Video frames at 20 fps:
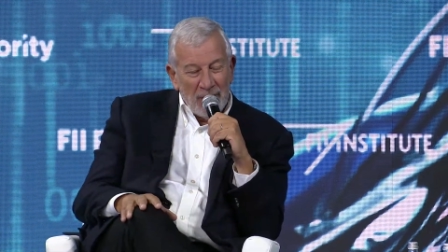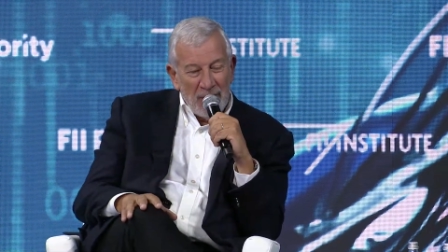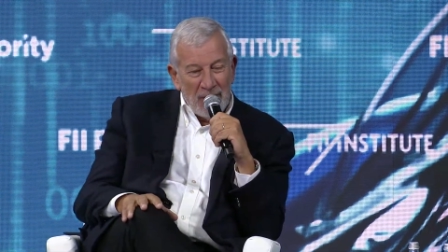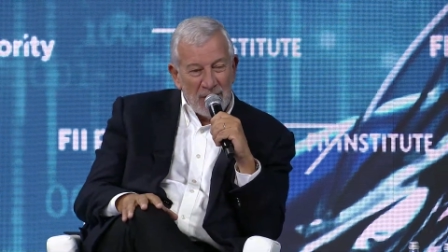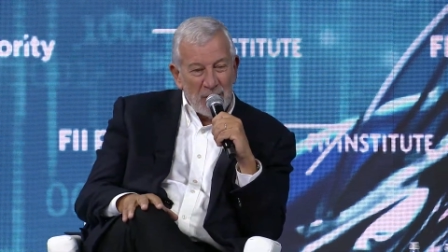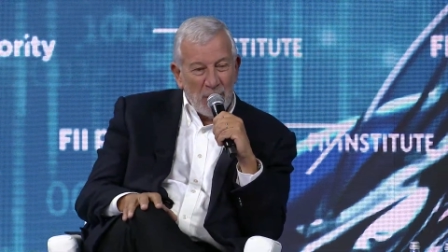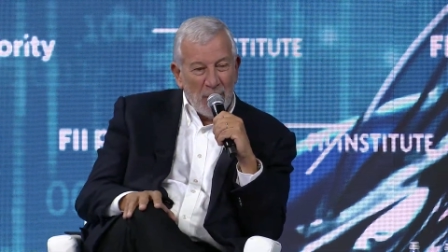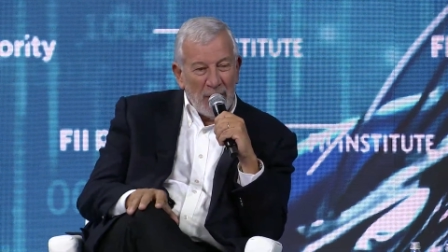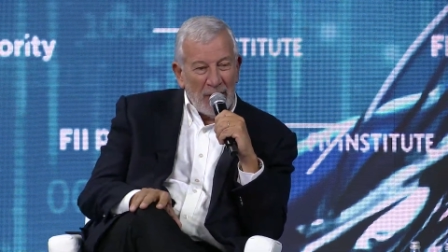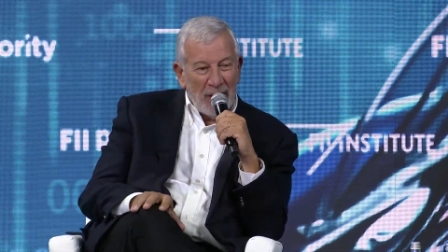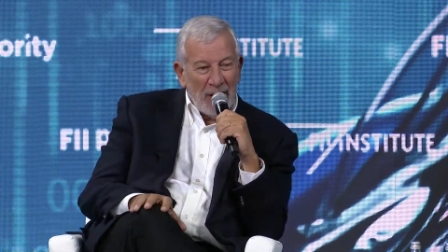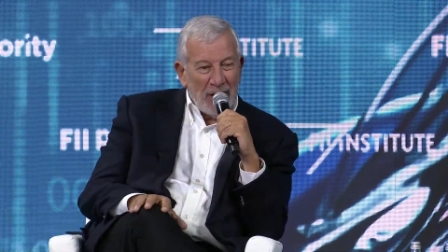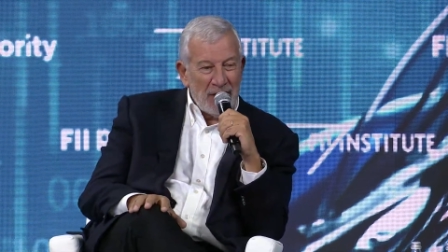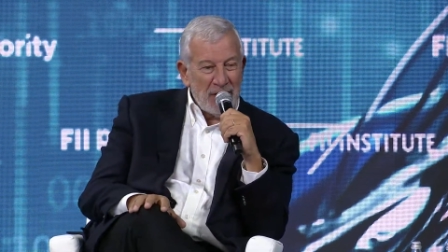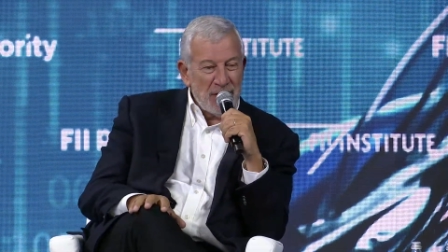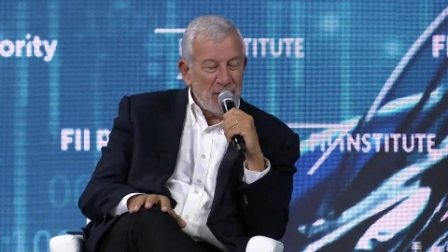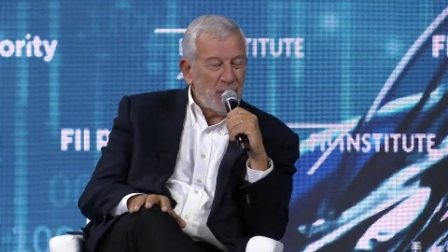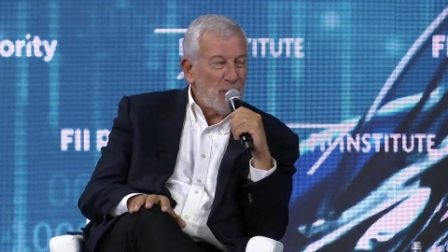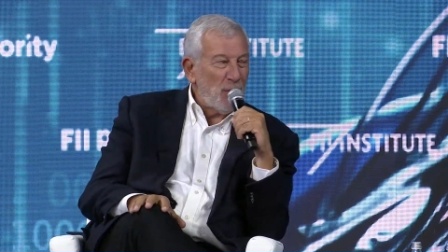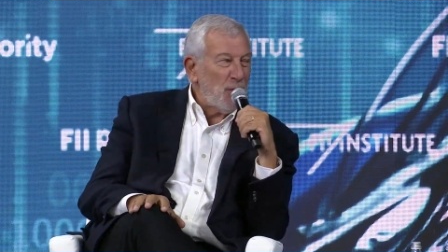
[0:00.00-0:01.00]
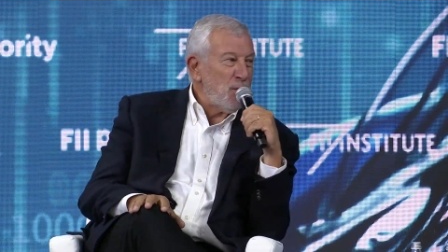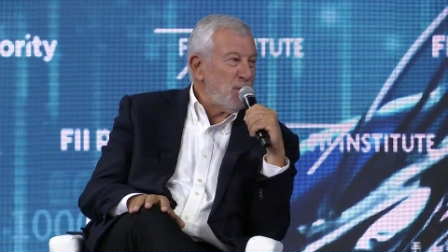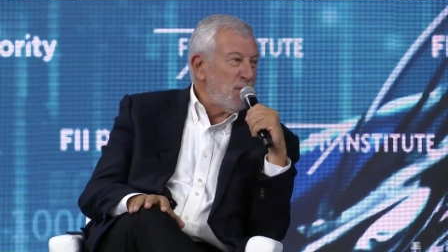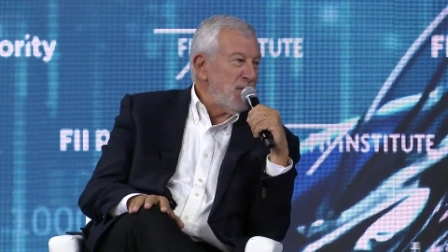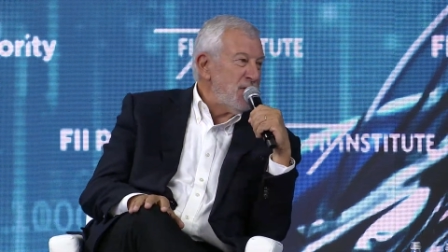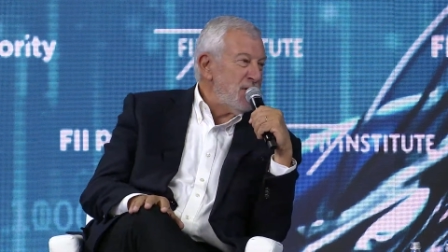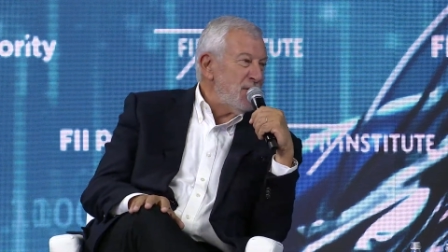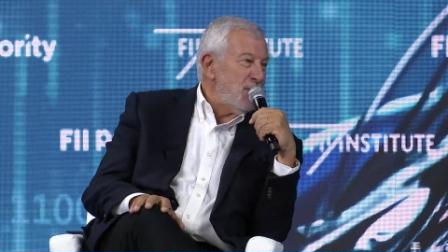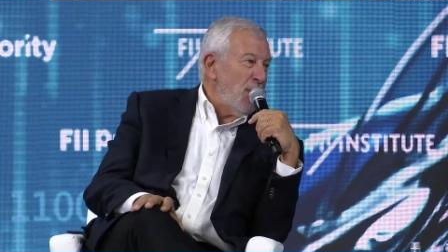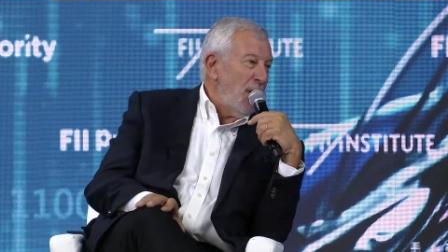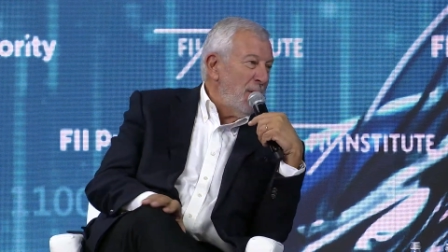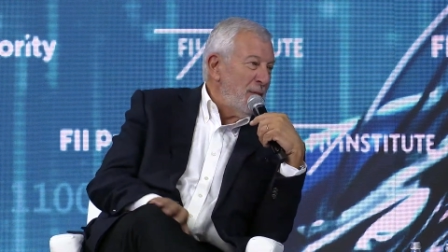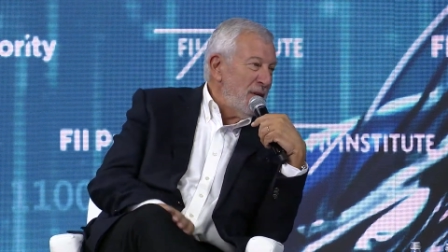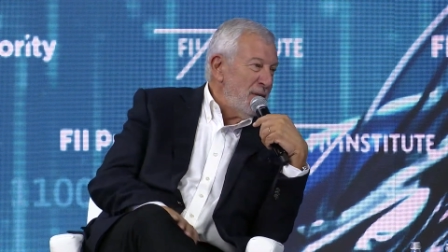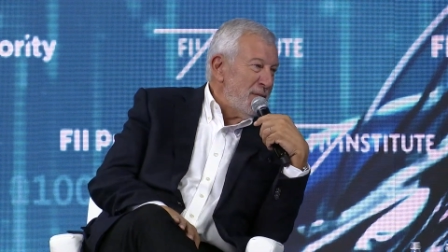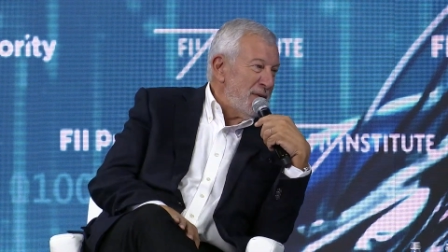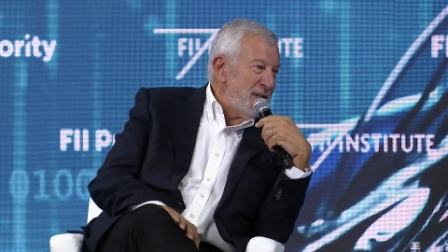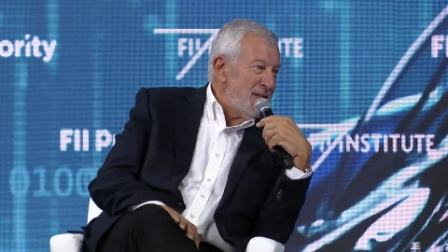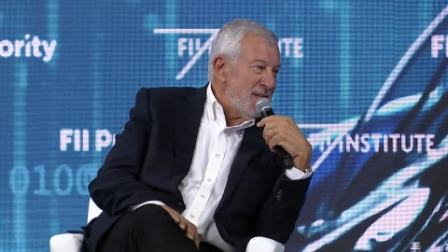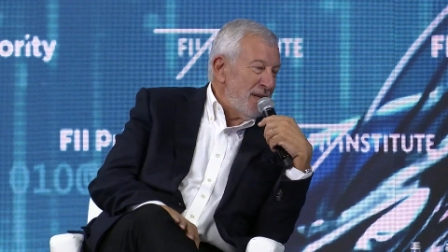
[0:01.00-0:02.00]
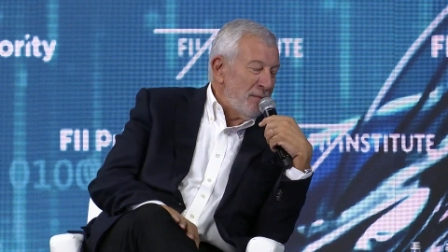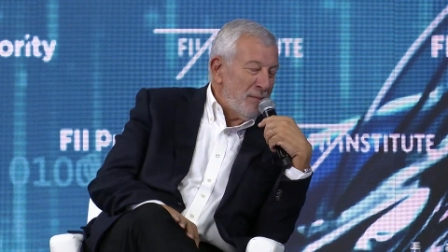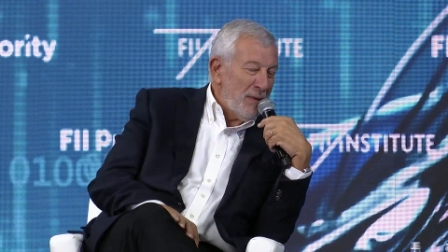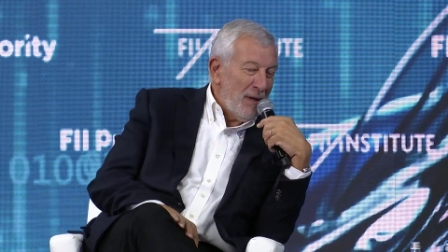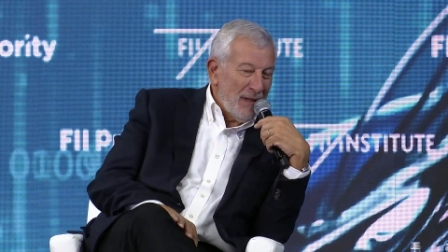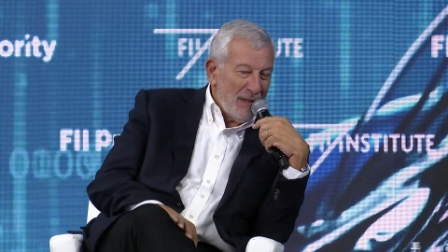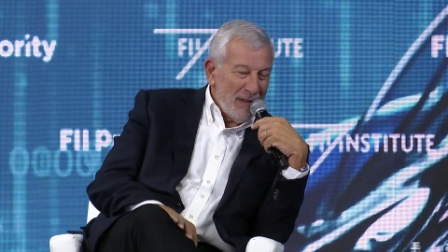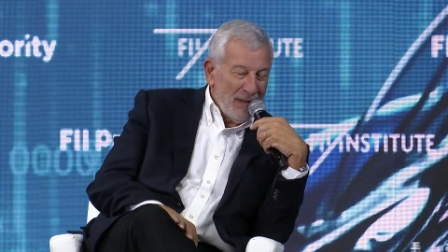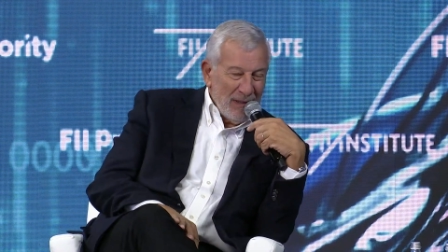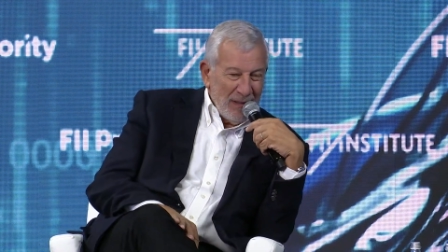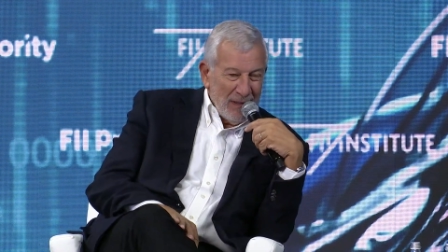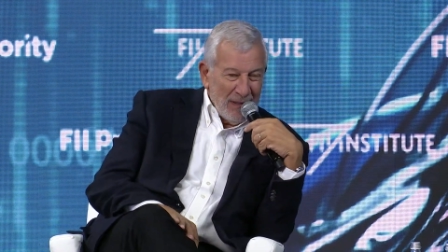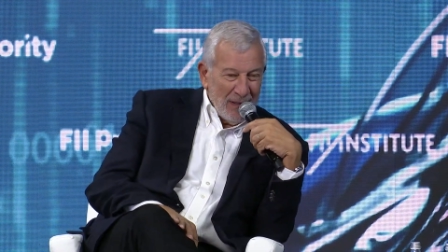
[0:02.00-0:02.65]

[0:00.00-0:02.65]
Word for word: His Royal Highness the Crown Prince Mohammed bin Salman.